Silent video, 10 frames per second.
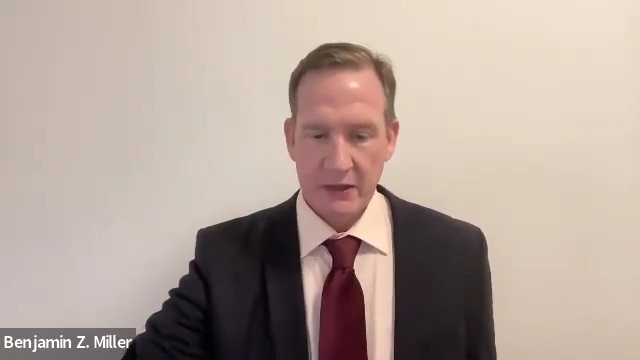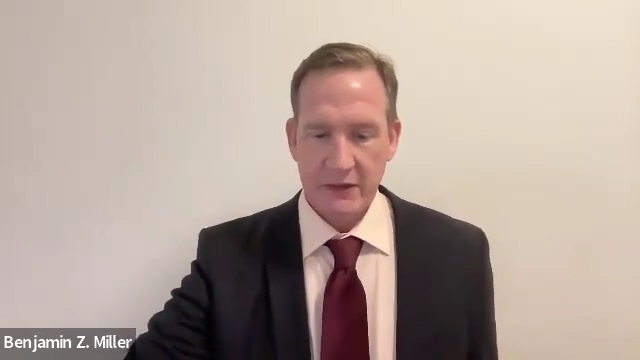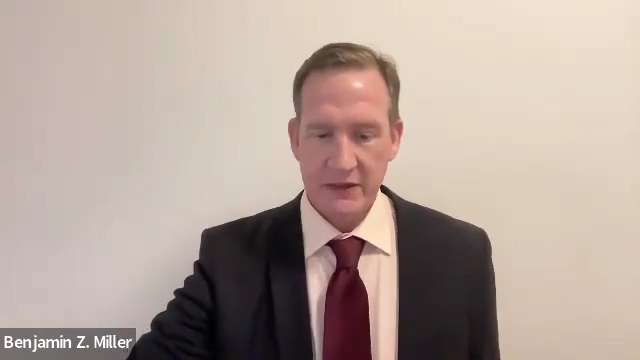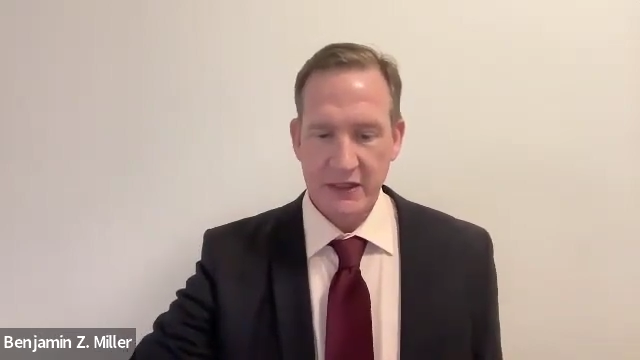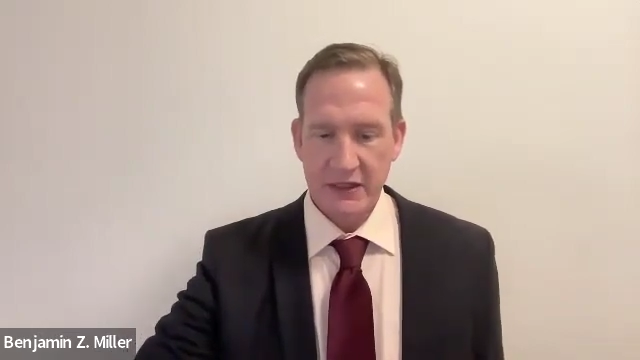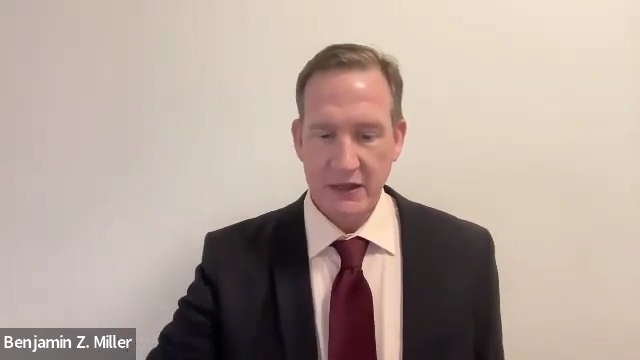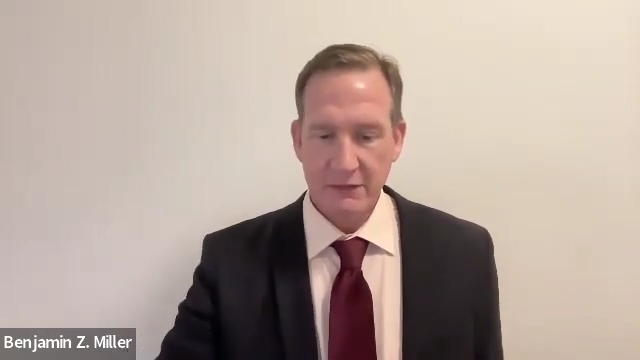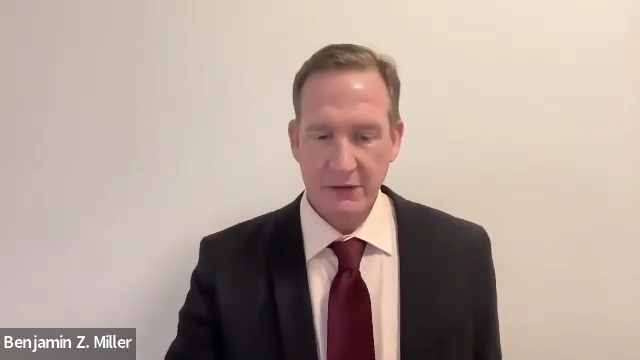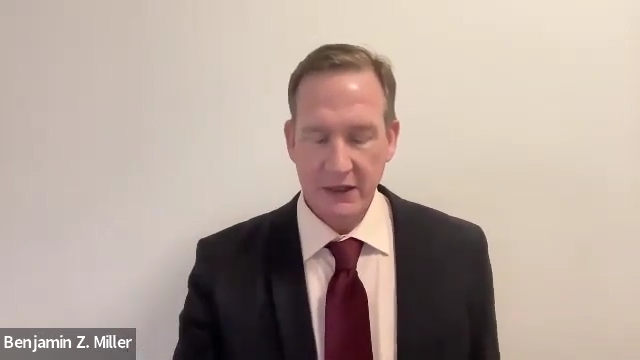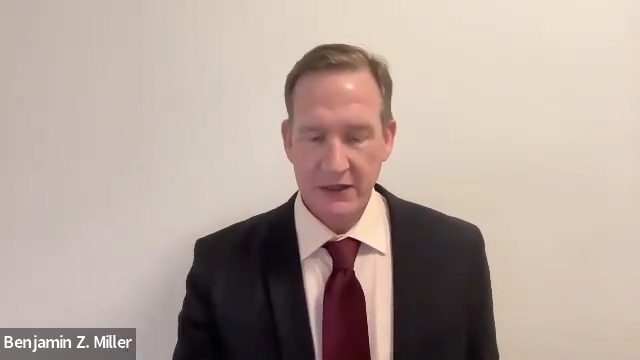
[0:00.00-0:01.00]
The
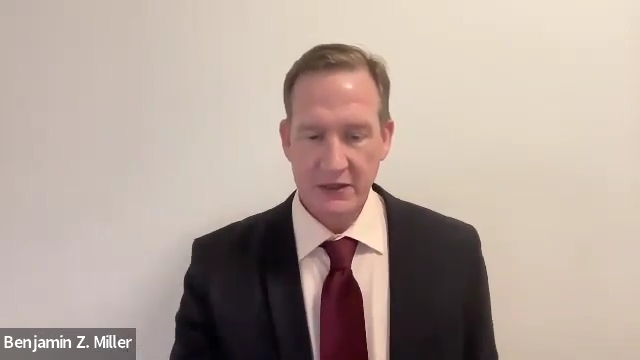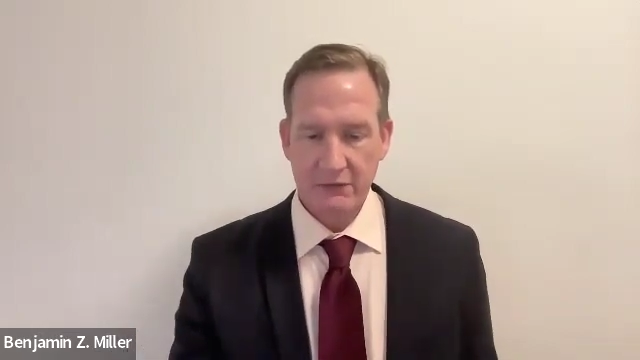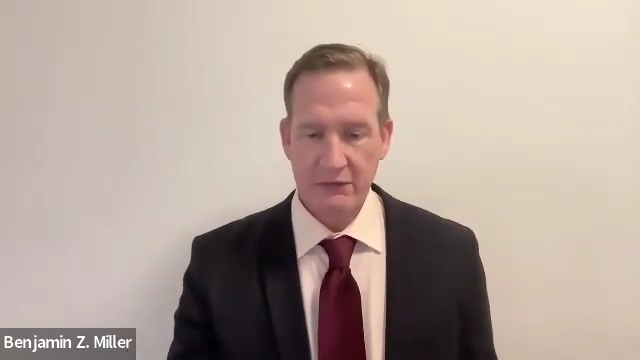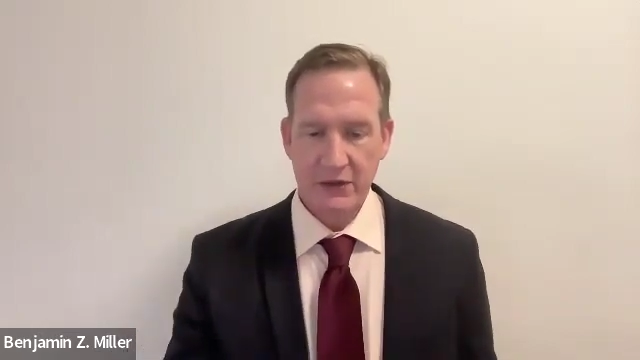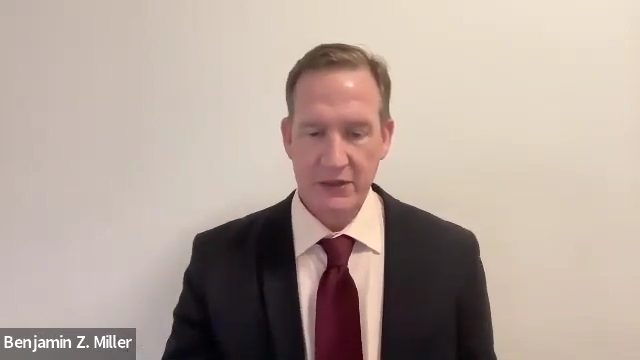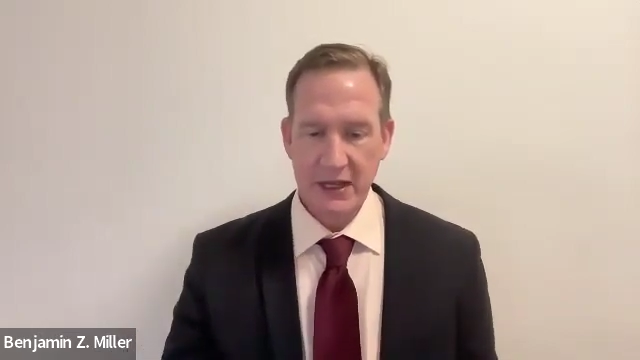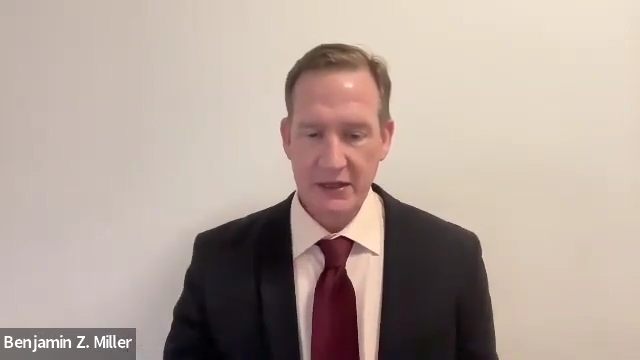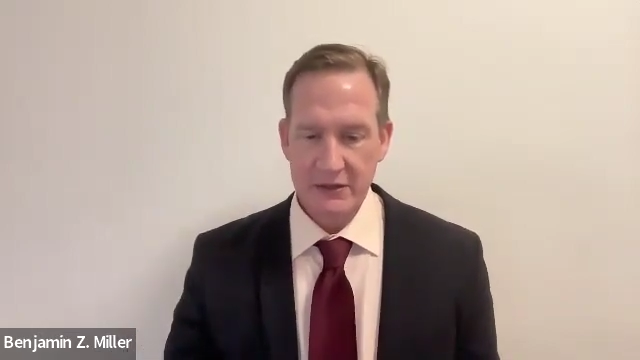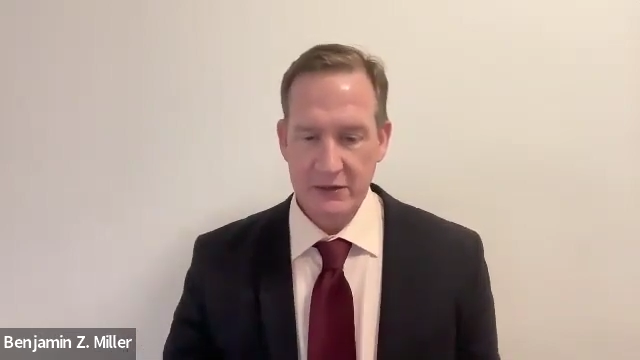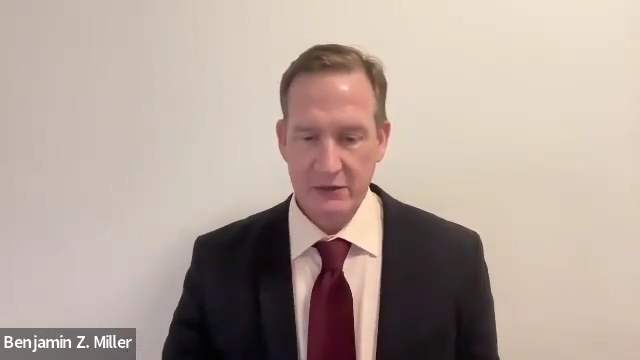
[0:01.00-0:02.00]
significance of the
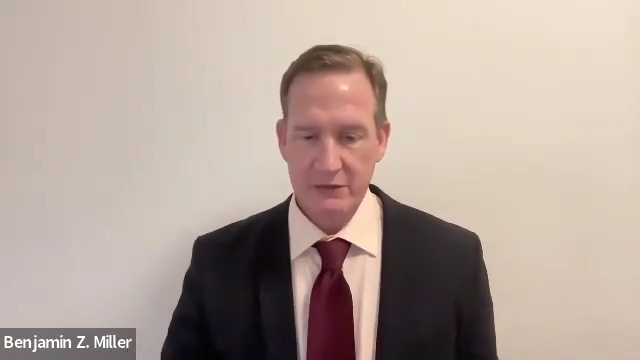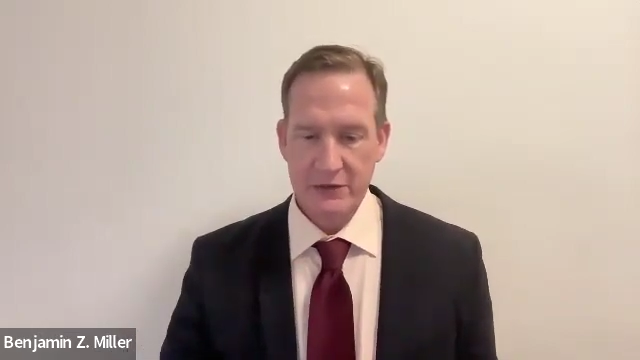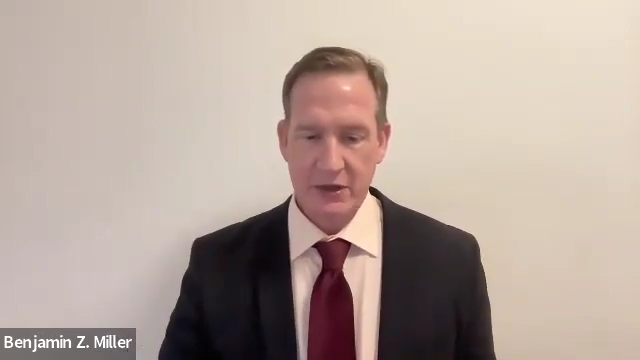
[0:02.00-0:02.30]
debt service